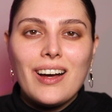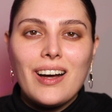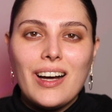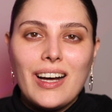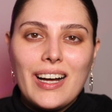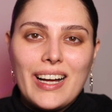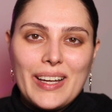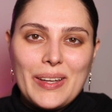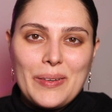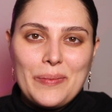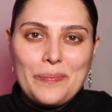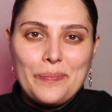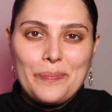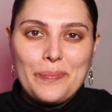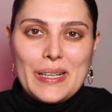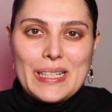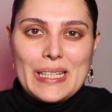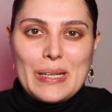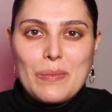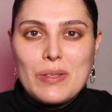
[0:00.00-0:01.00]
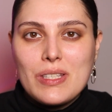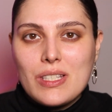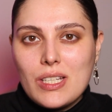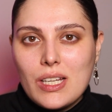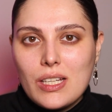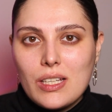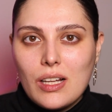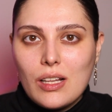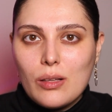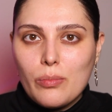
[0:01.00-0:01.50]
Hi, my name is
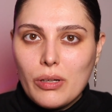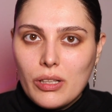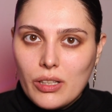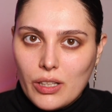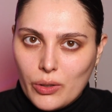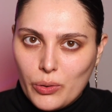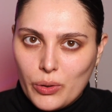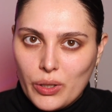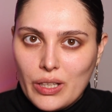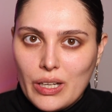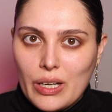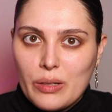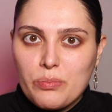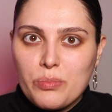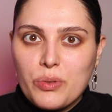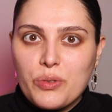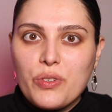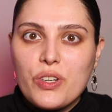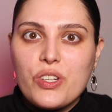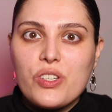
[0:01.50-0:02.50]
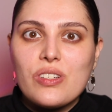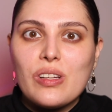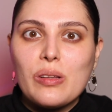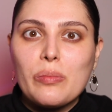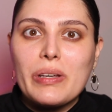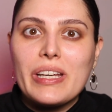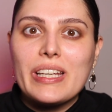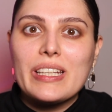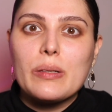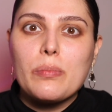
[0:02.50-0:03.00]
Dana Albalawi. I'm a professional
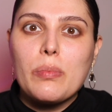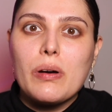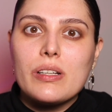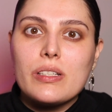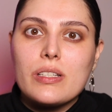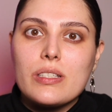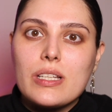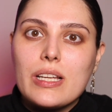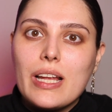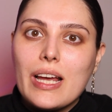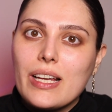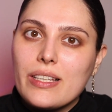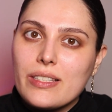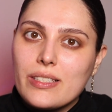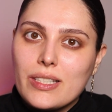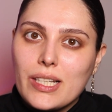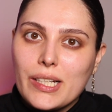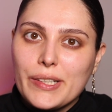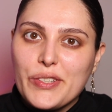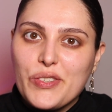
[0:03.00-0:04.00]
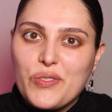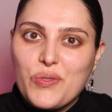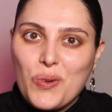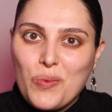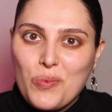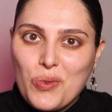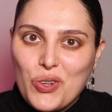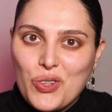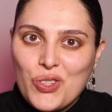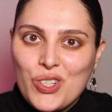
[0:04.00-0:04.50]
makeup artist and hairstylist
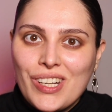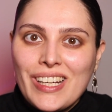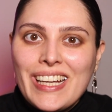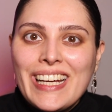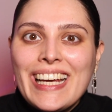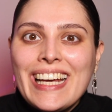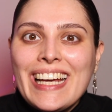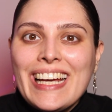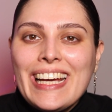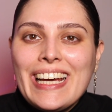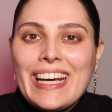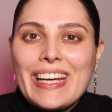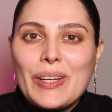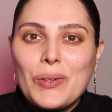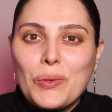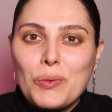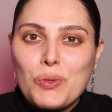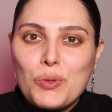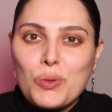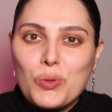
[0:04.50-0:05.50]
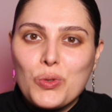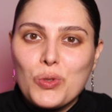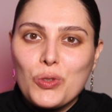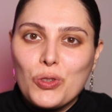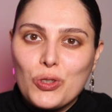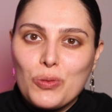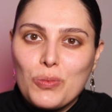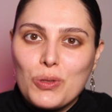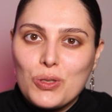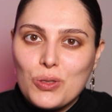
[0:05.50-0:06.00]
from Russia and also do a
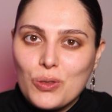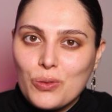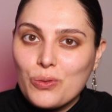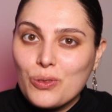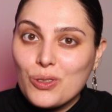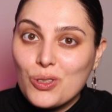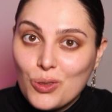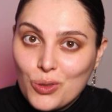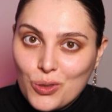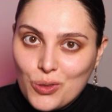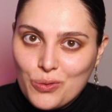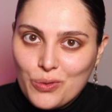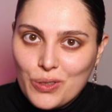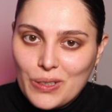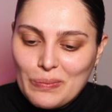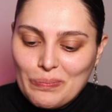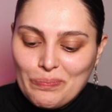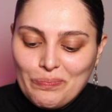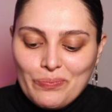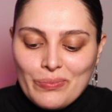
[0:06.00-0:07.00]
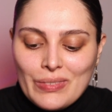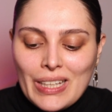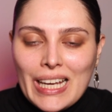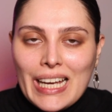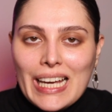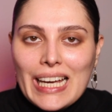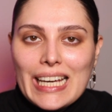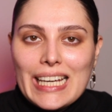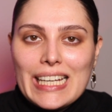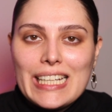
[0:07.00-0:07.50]
little bit of photography.
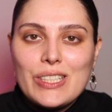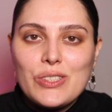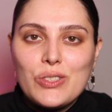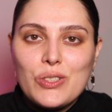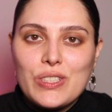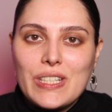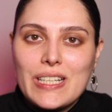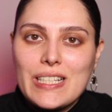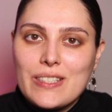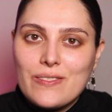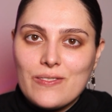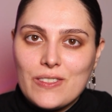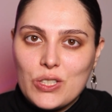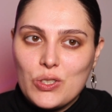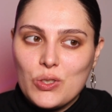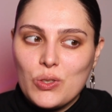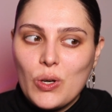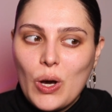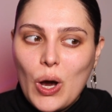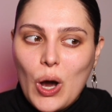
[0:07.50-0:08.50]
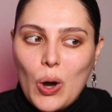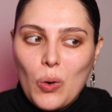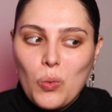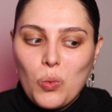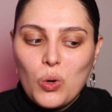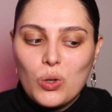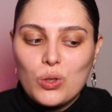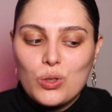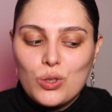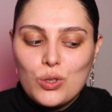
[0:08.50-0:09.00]
In today's video, I
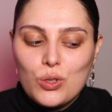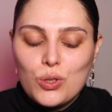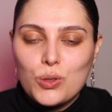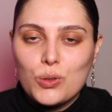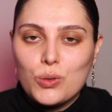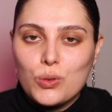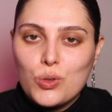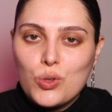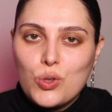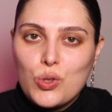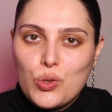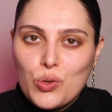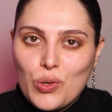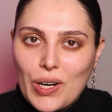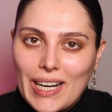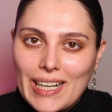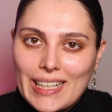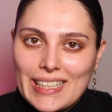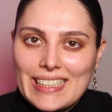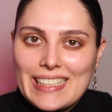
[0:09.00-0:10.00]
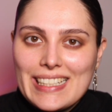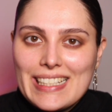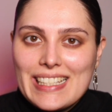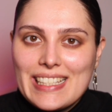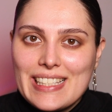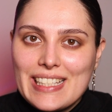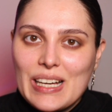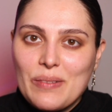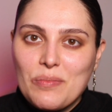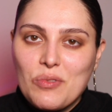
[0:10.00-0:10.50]
want to try
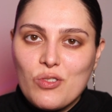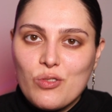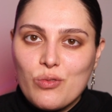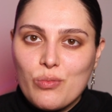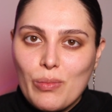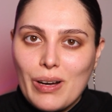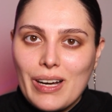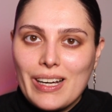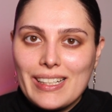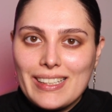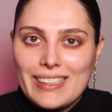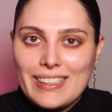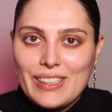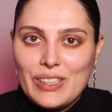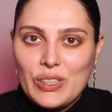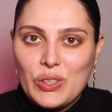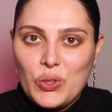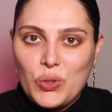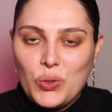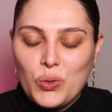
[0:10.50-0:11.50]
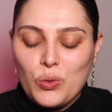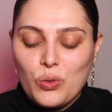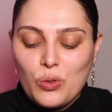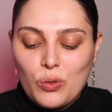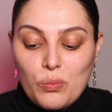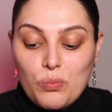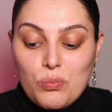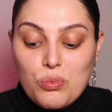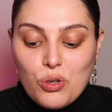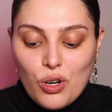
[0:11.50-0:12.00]
some of my new
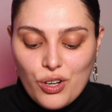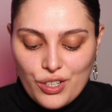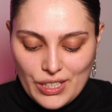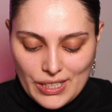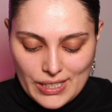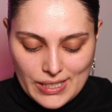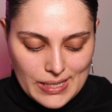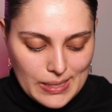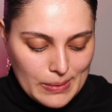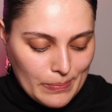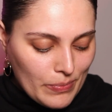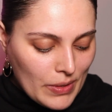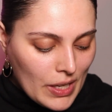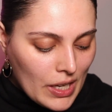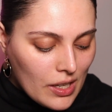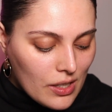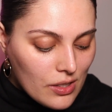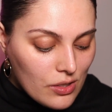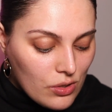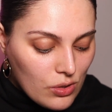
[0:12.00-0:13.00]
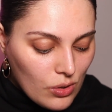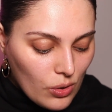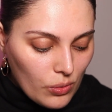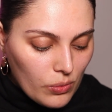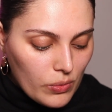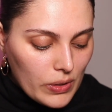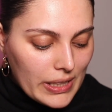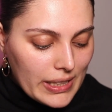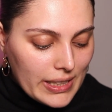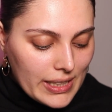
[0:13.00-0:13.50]
products. So
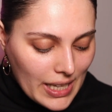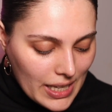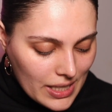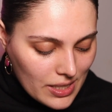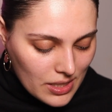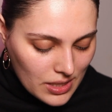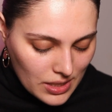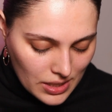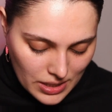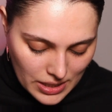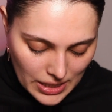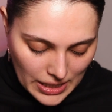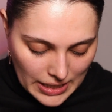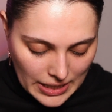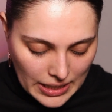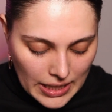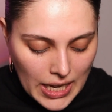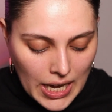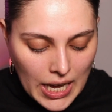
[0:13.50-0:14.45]
yesterday